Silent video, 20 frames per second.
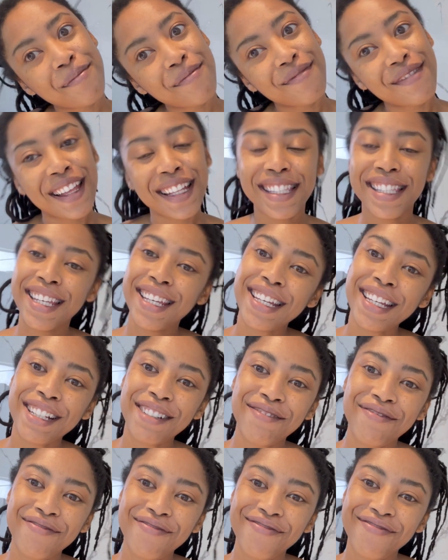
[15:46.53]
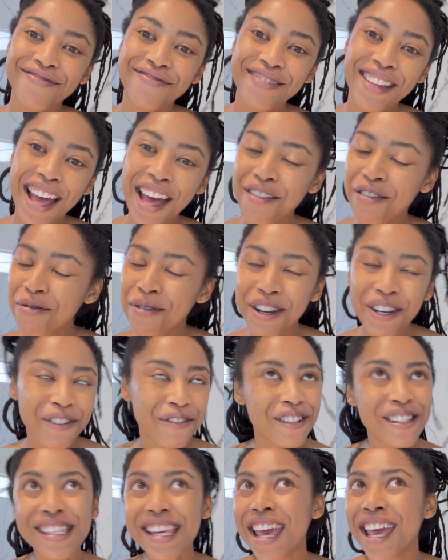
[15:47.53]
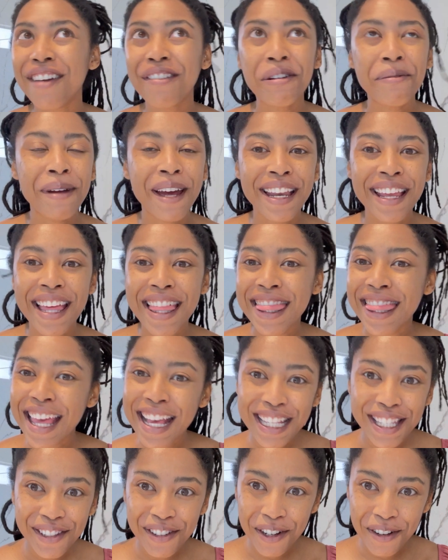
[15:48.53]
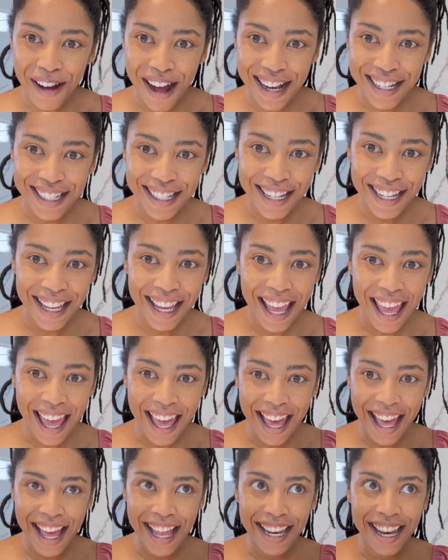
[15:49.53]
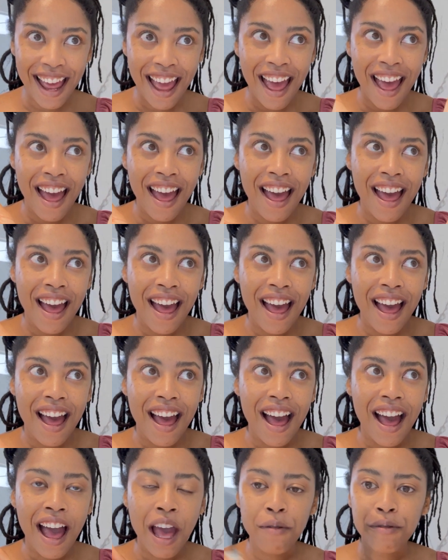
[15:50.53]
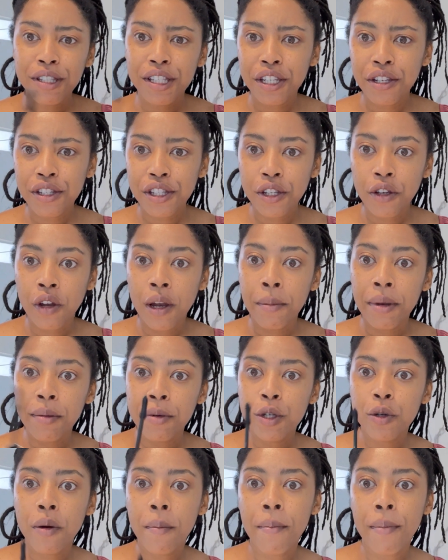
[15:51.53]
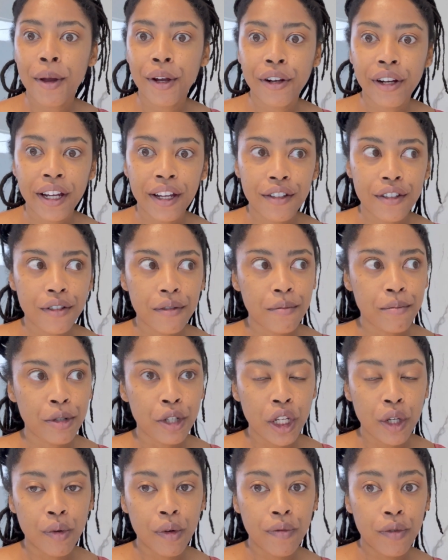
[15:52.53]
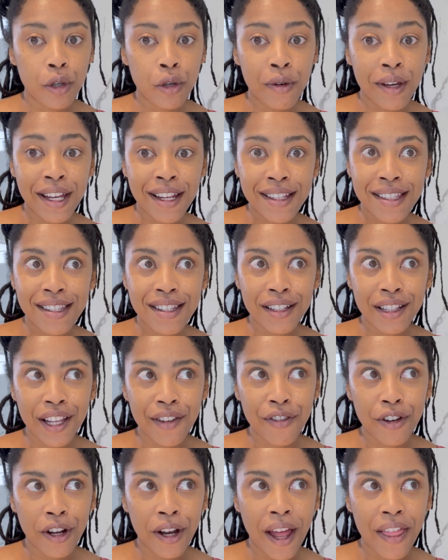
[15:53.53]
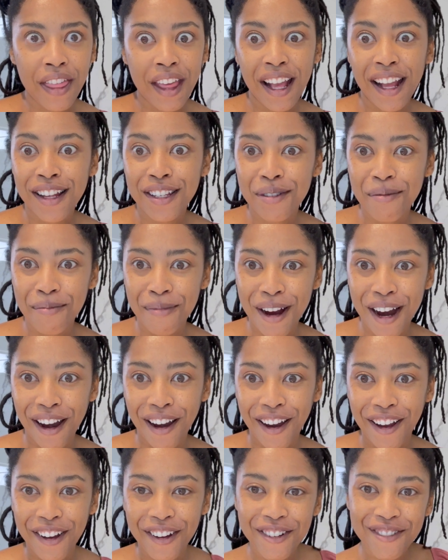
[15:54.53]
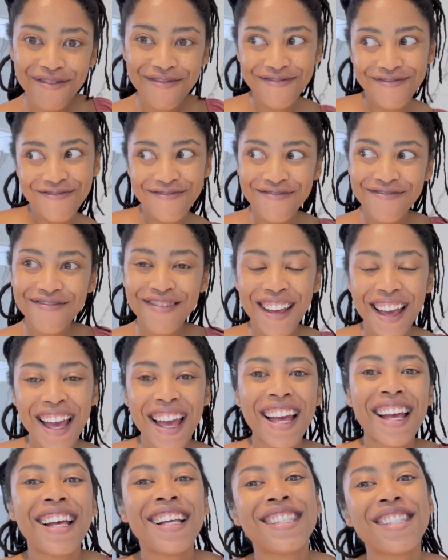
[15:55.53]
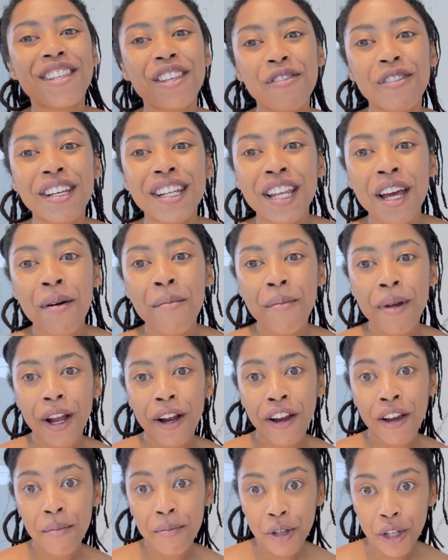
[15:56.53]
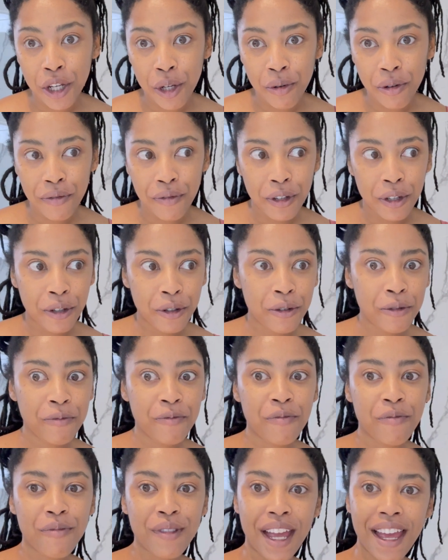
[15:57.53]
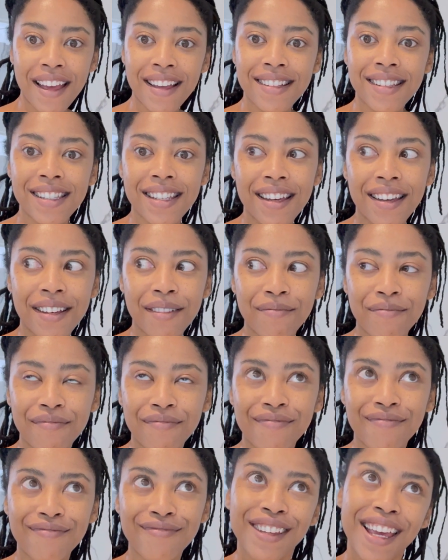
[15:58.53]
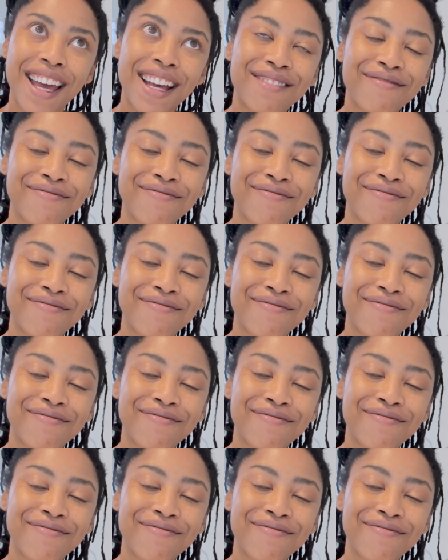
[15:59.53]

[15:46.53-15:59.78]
That's it. Have a wonderful day, everybody. Thanks for watching, and I will see you soon. I'm gonna do a Merit beauty review. It gets delivered, I think, tomorrow. So you'll get a Merit beauty review, and yeah.